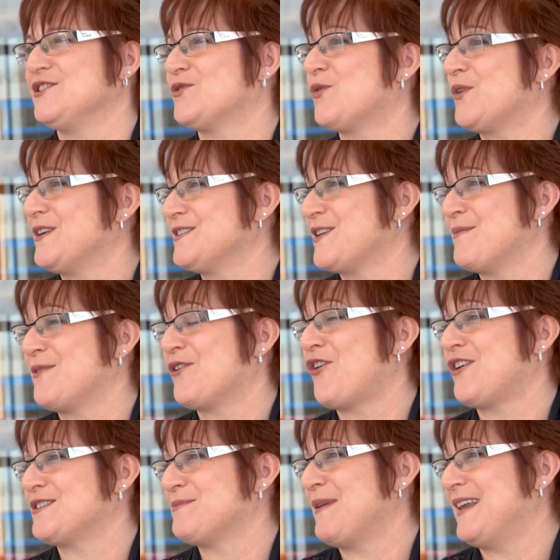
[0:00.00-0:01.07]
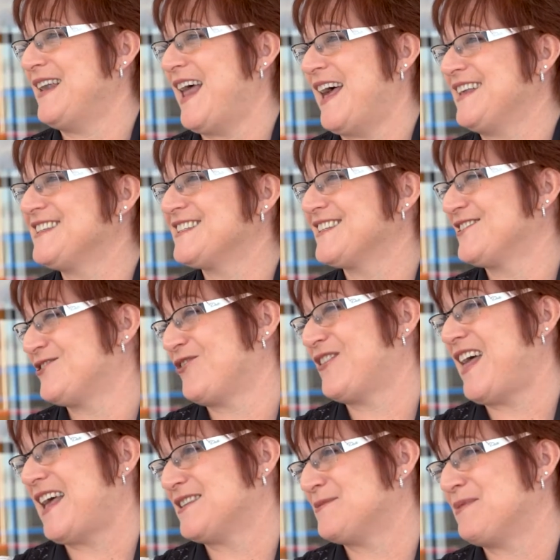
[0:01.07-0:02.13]
stories come across my desk, so
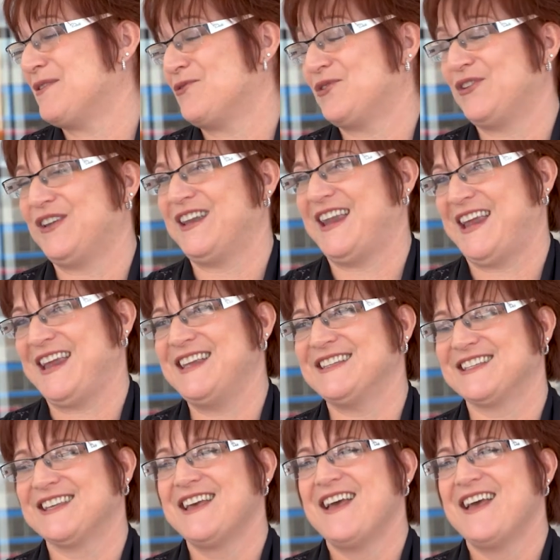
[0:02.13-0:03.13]
that's been really neat.